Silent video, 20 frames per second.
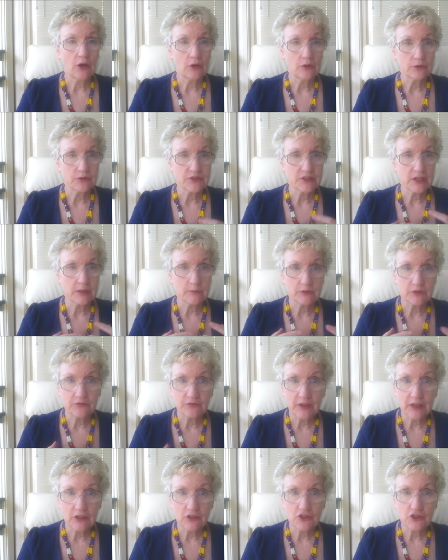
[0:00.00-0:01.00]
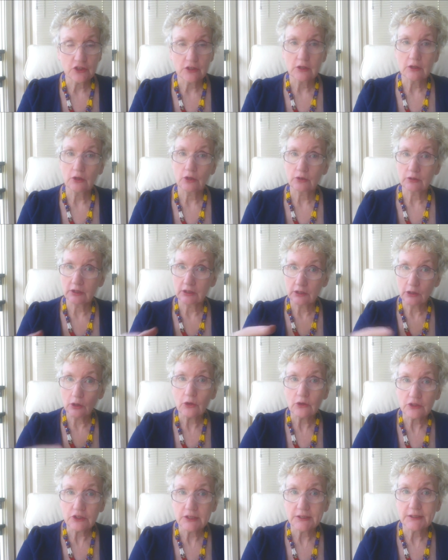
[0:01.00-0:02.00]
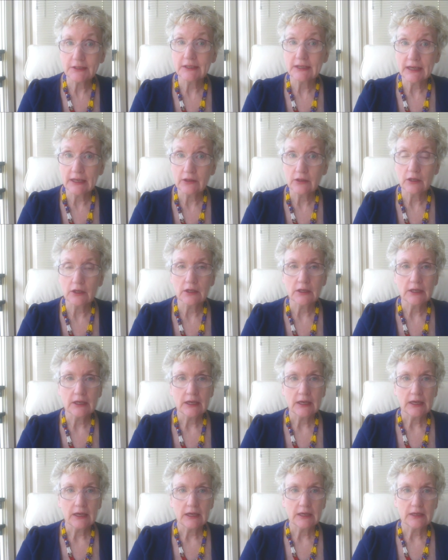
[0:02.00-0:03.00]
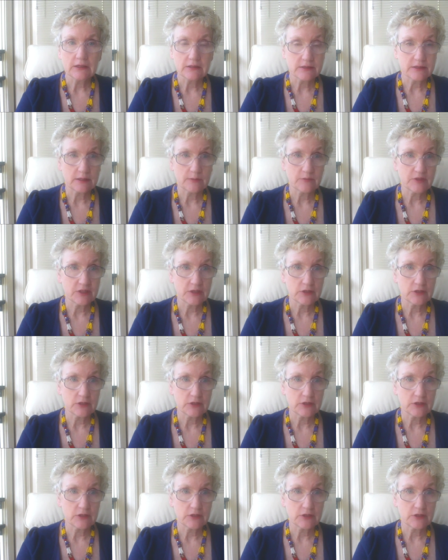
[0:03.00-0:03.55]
on some adventure or are locked together in some